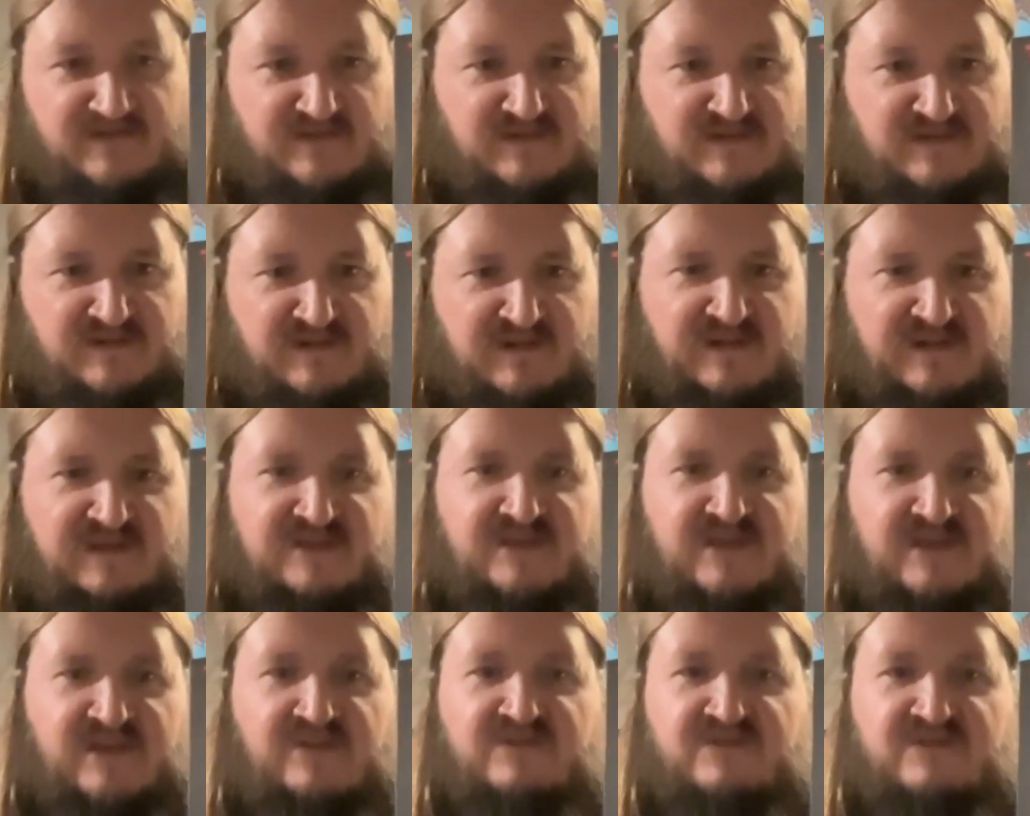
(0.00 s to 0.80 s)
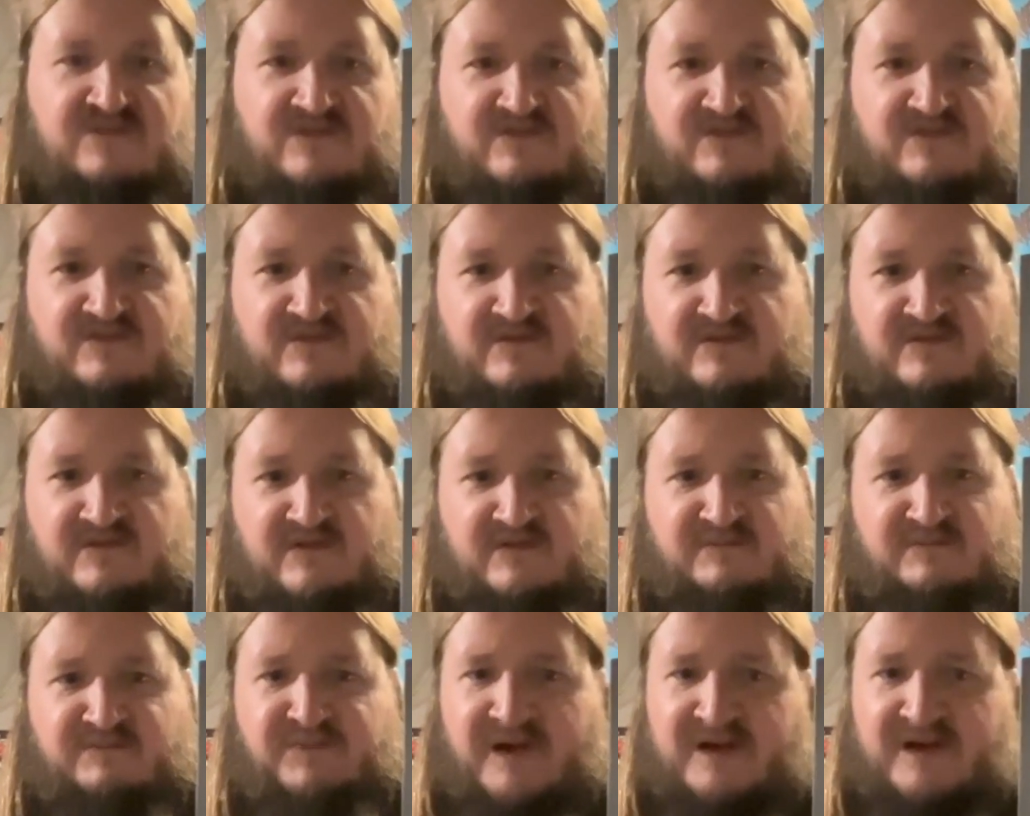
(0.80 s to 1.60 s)
The list goes on,
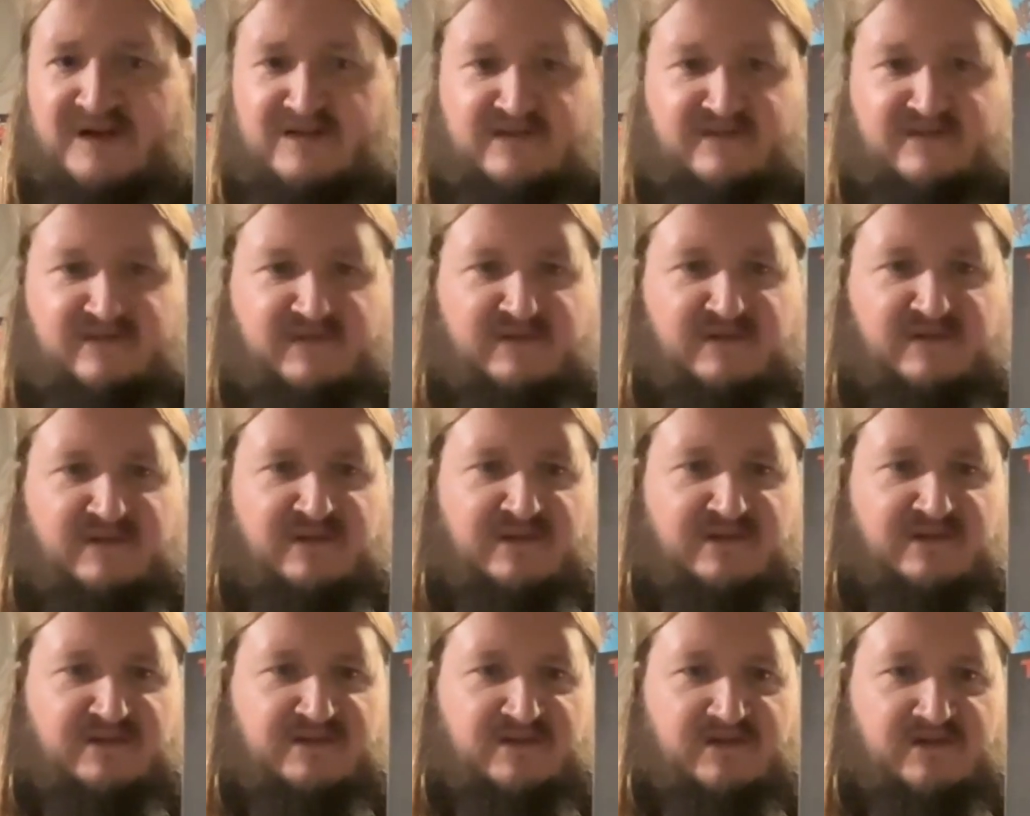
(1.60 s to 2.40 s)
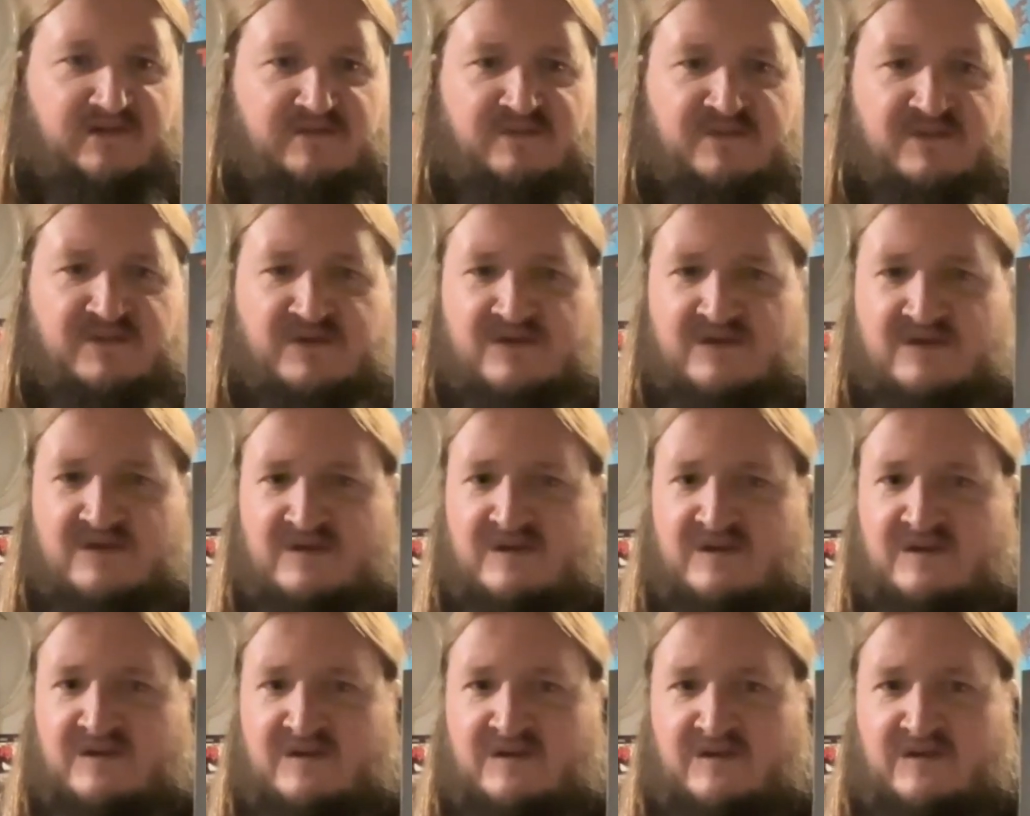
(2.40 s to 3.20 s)
like bands around that time
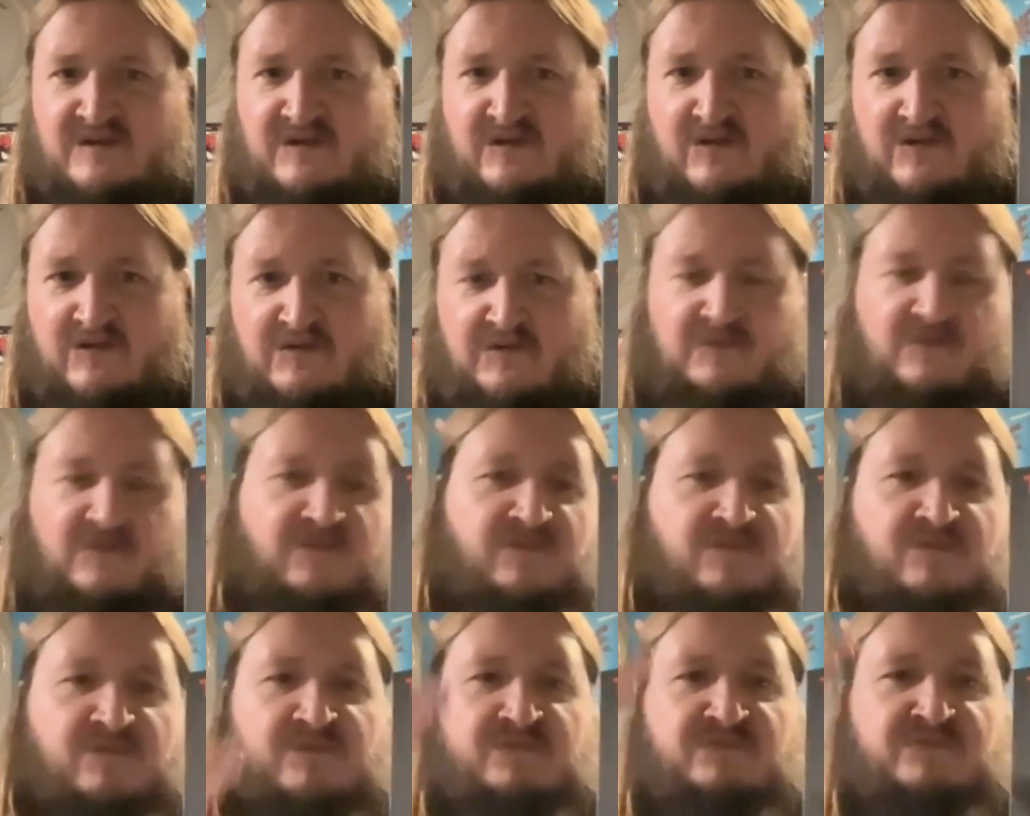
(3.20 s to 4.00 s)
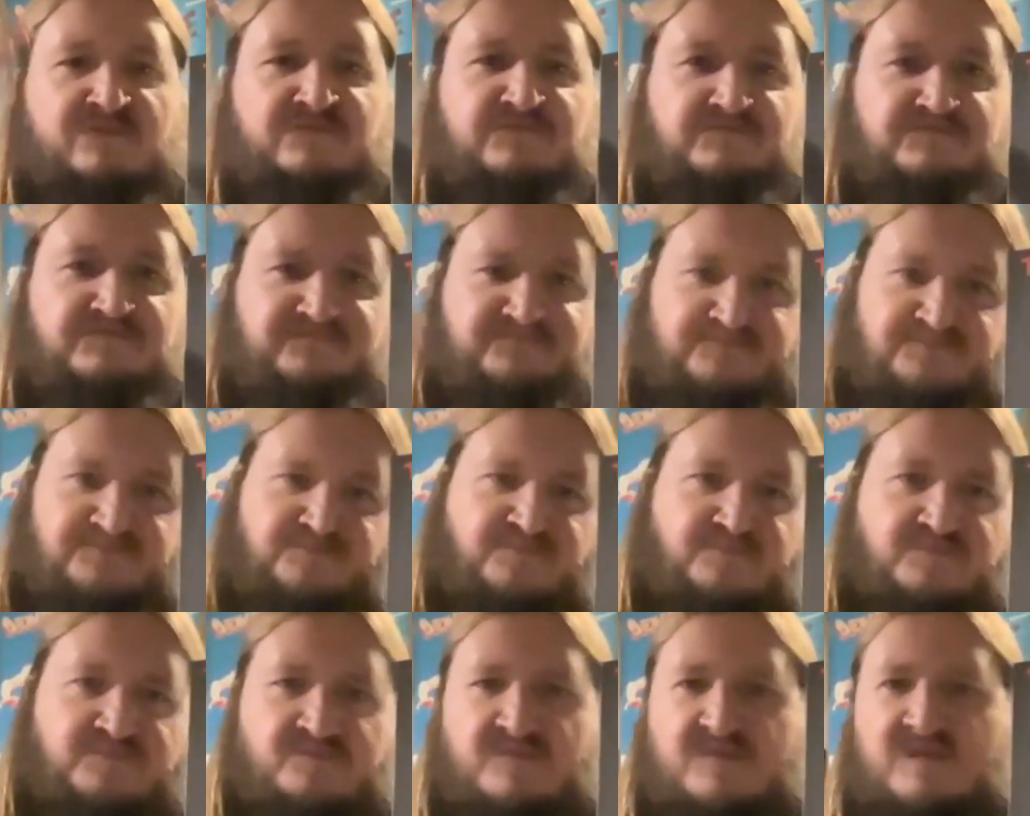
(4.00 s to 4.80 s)
all
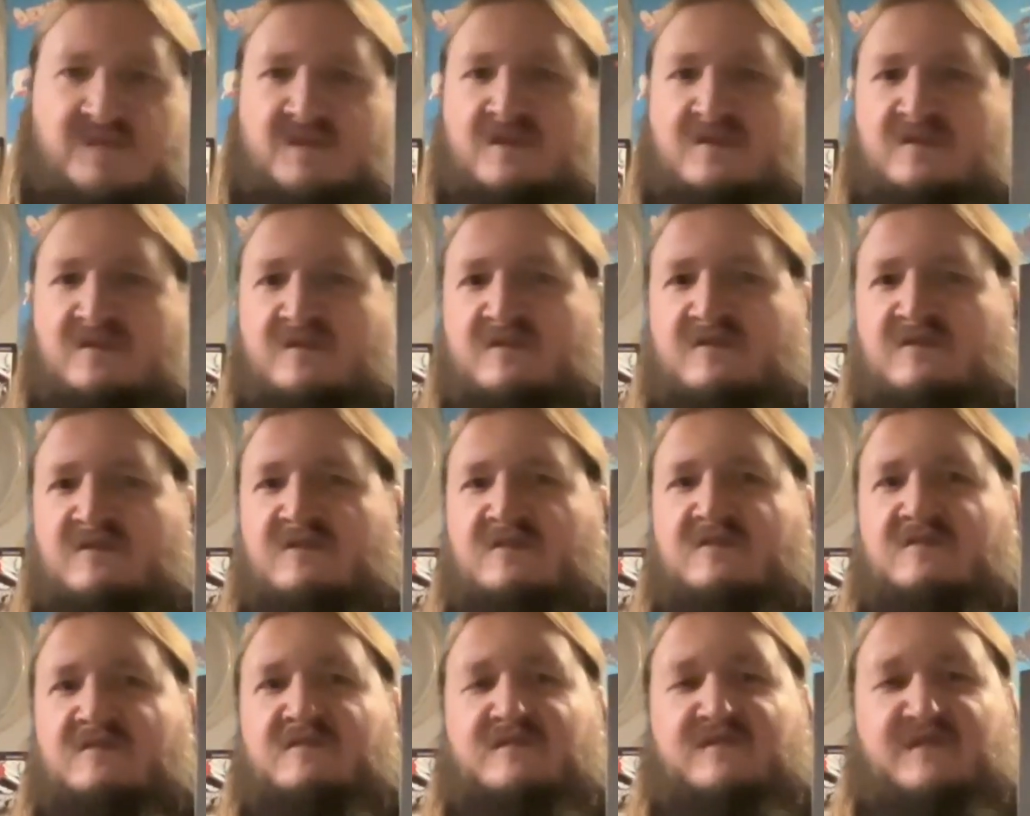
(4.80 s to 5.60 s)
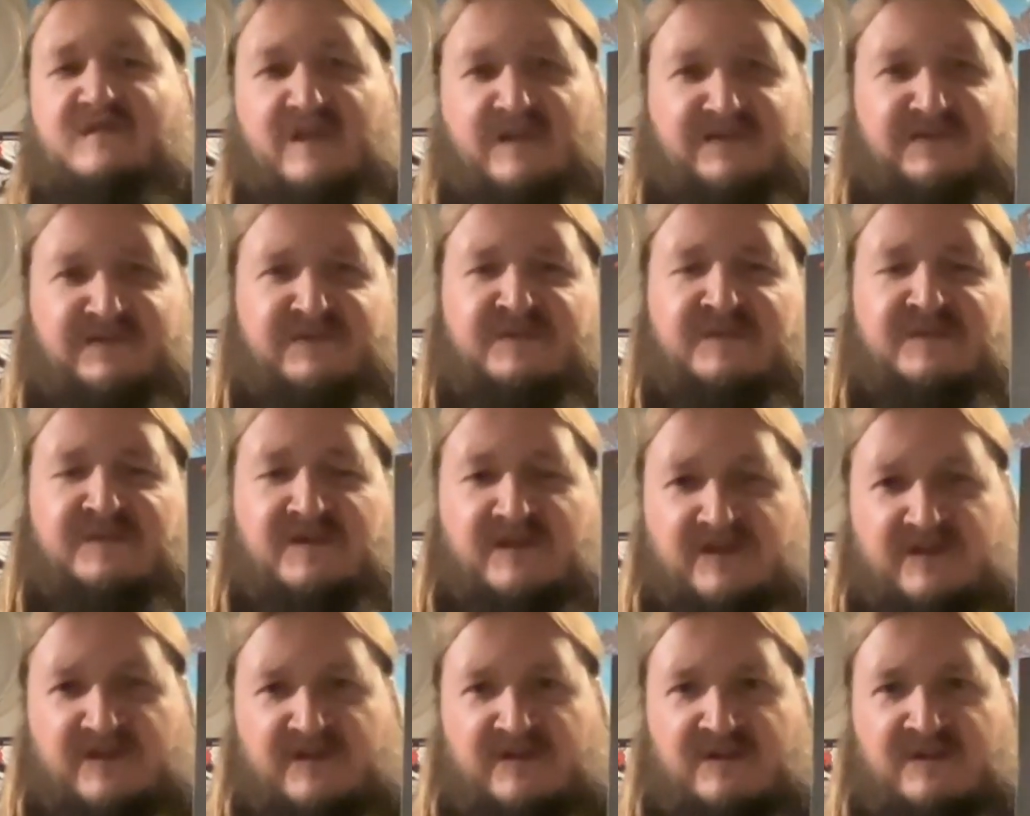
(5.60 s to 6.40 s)
you can definitely
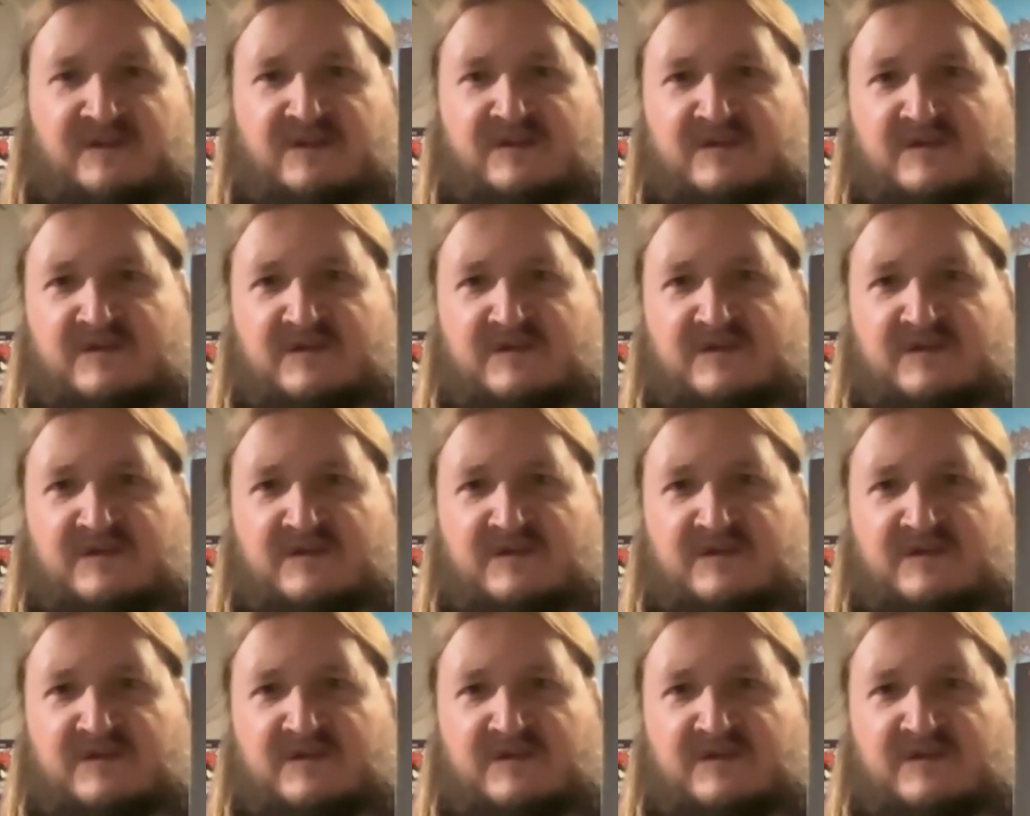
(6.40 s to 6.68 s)
hear